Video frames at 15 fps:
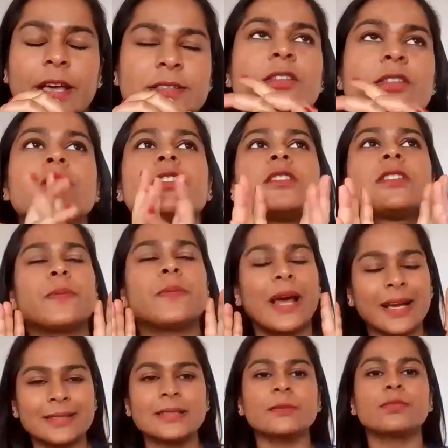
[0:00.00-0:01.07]
so the
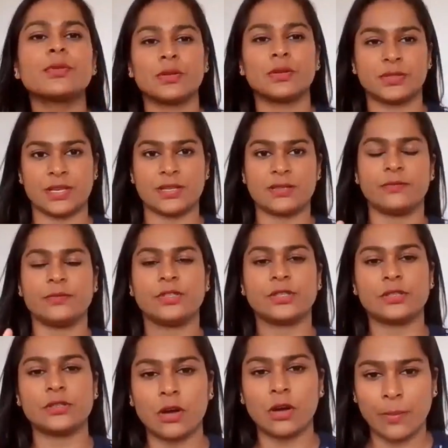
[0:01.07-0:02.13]
splicing process, if we
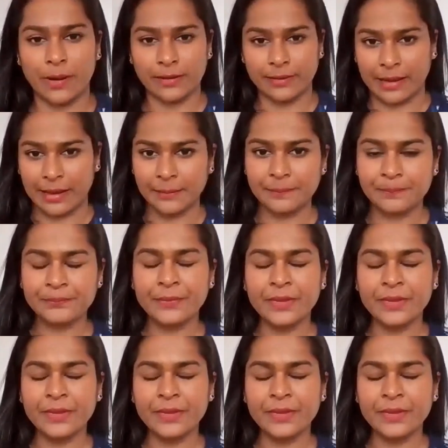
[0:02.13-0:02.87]
just talk about that,